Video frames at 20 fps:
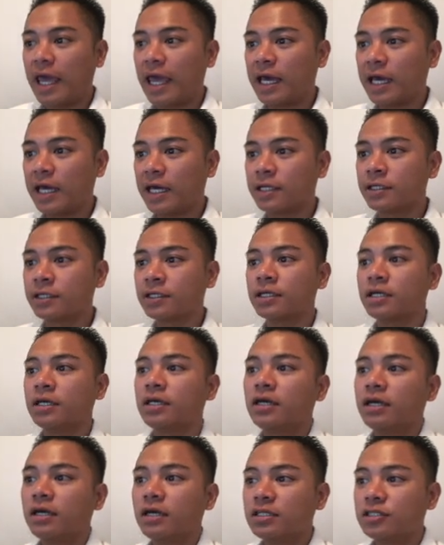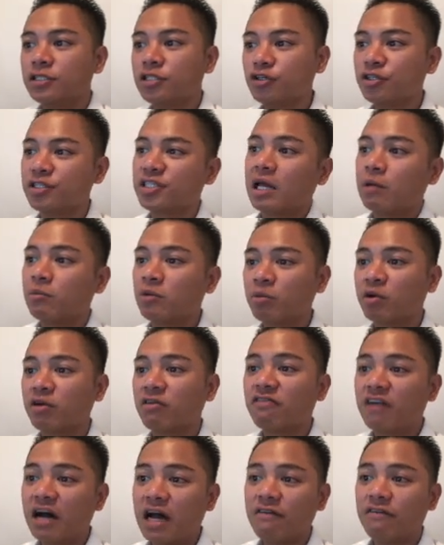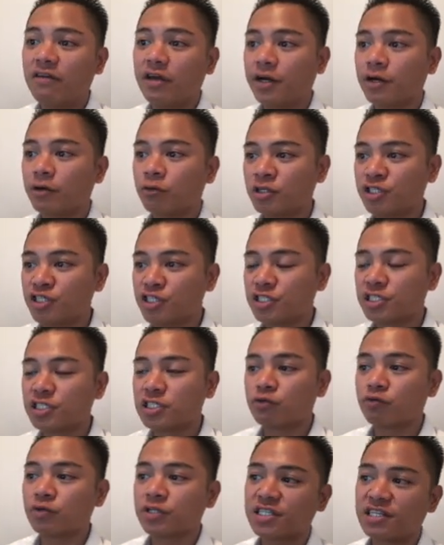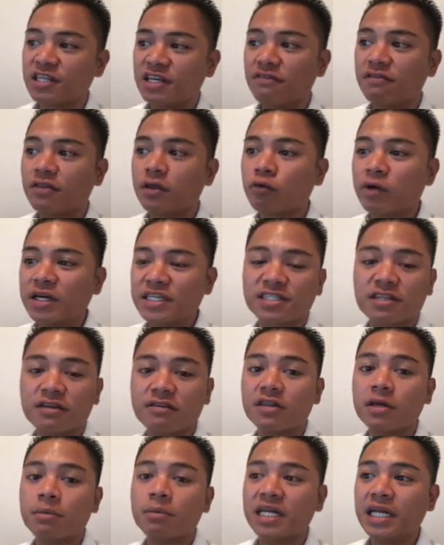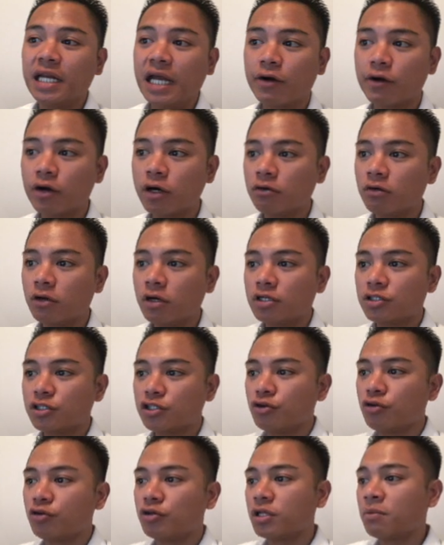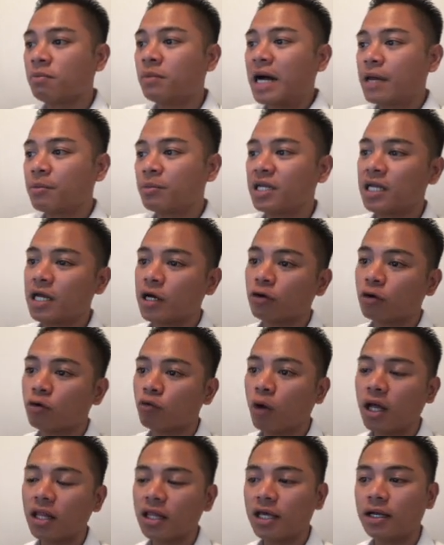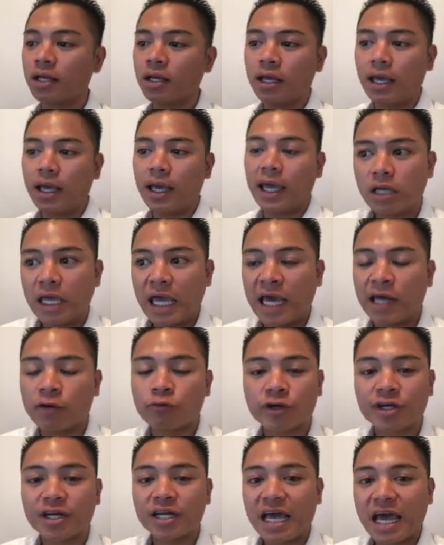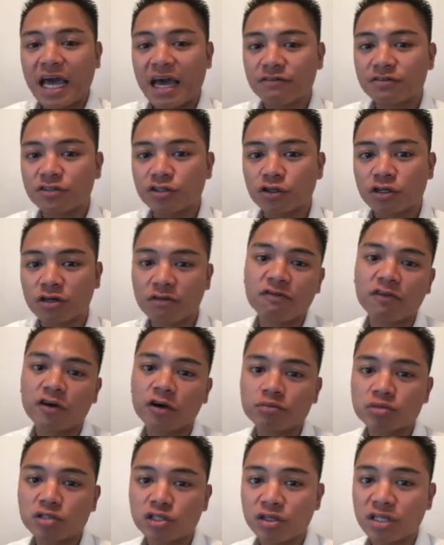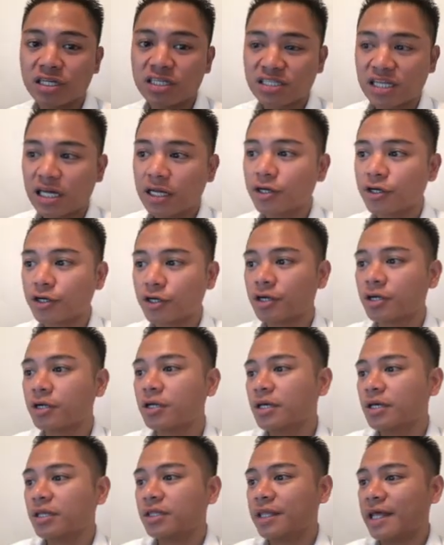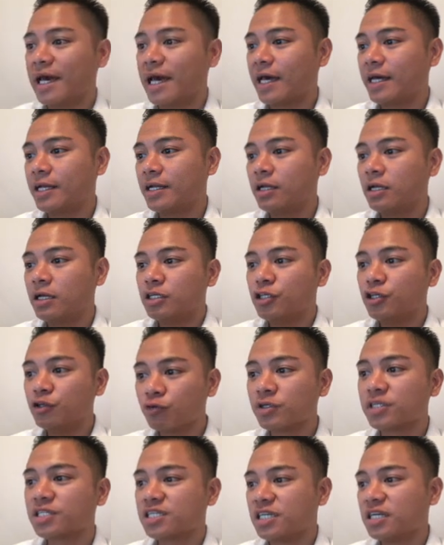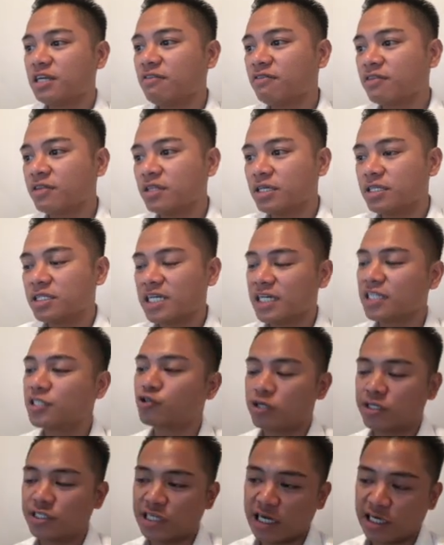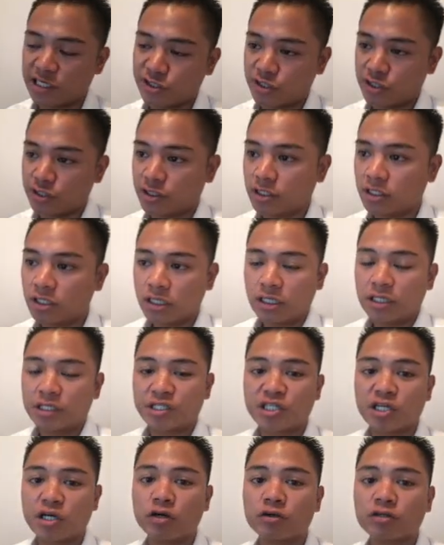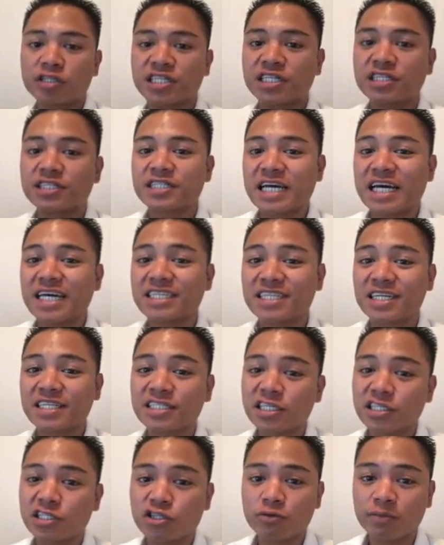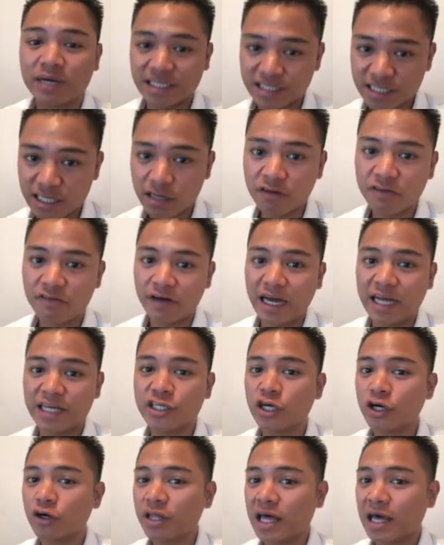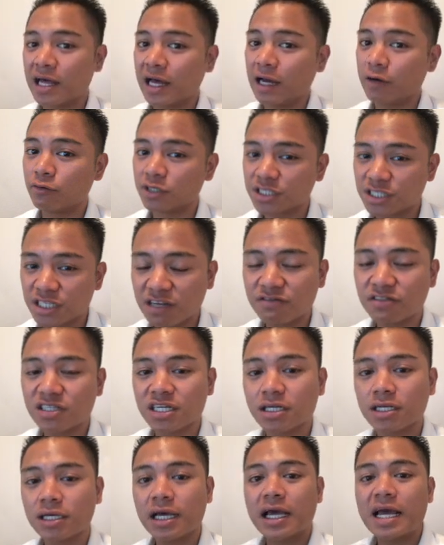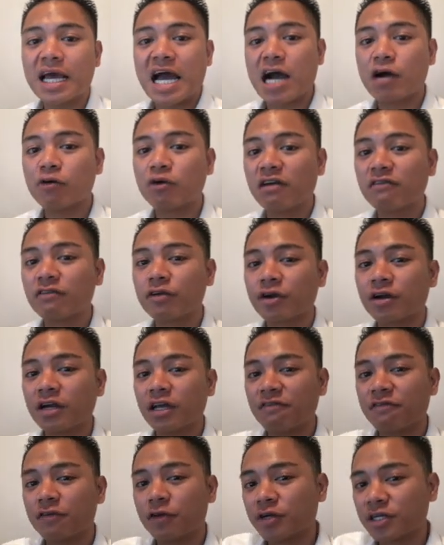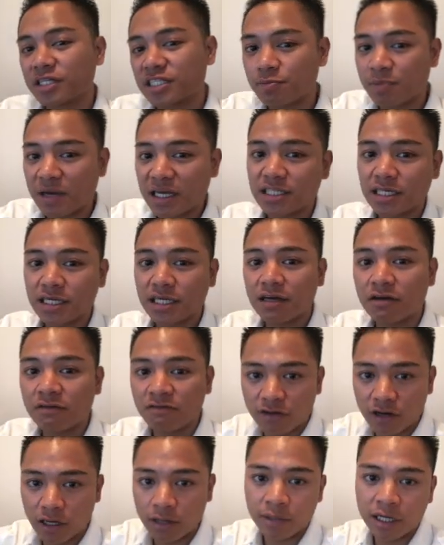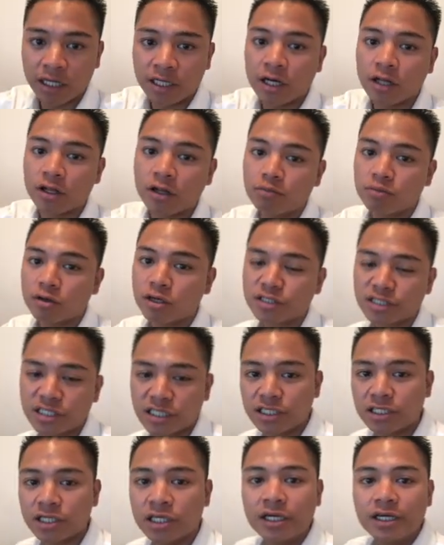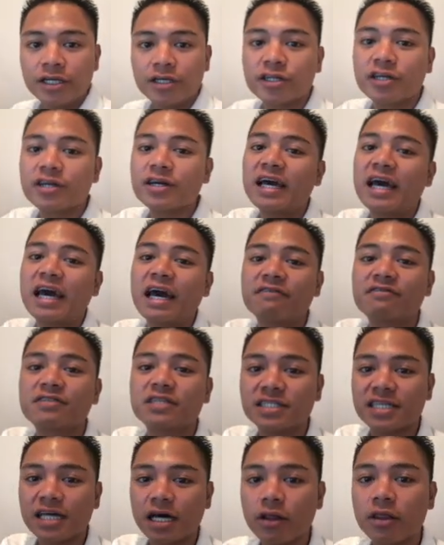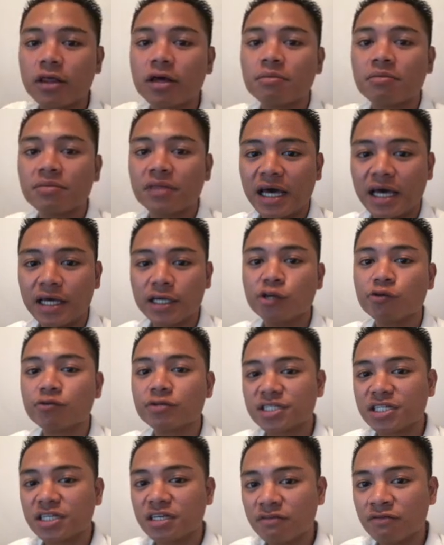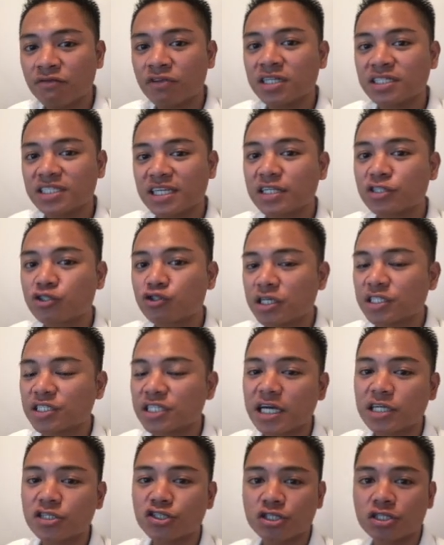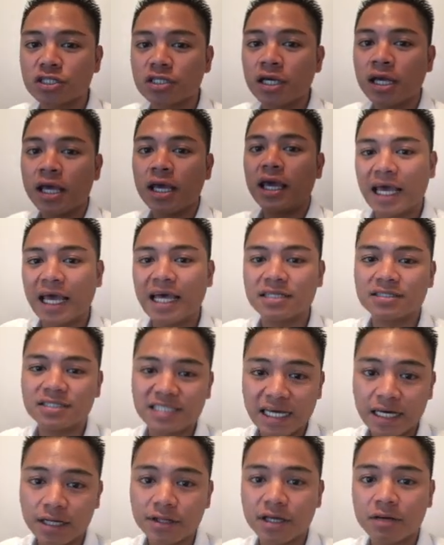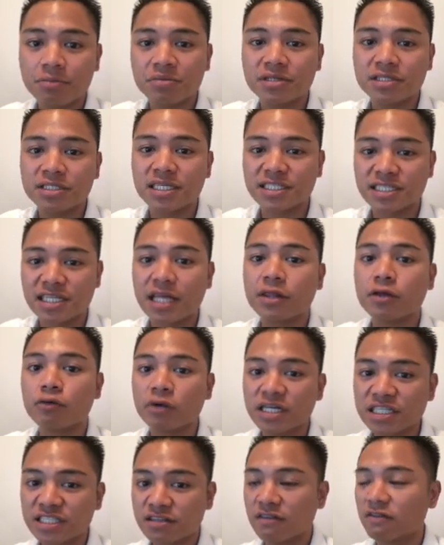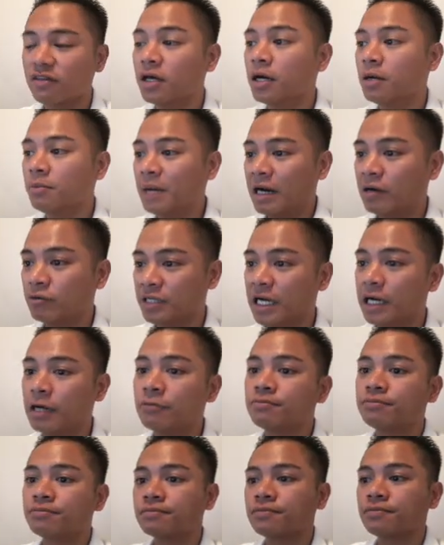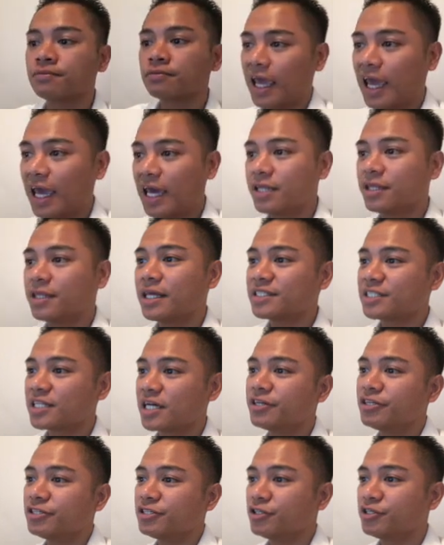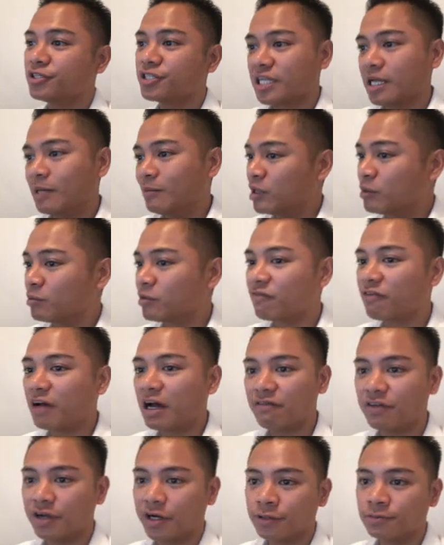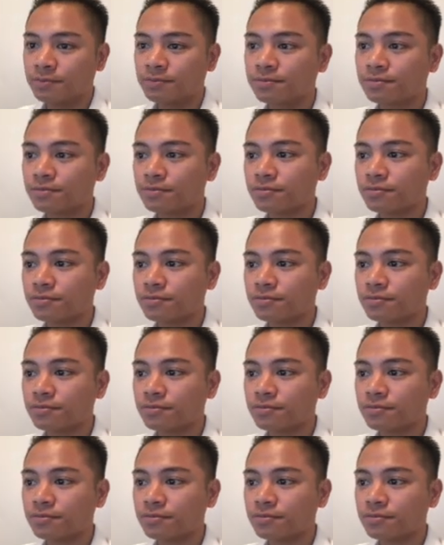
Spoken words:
and do step number 5 here, which is to receive the rest of the Monero to the My Monero wallet. And we're gonna have to confirm to the sender that you received the test transaction. So since I sent it to myself, I know that I received it. However, if you're expecting it from another person, you're gonna have to tell them that you received the test transaction and tell them to send the rest of the amount now. And that's how you do step number 5 here.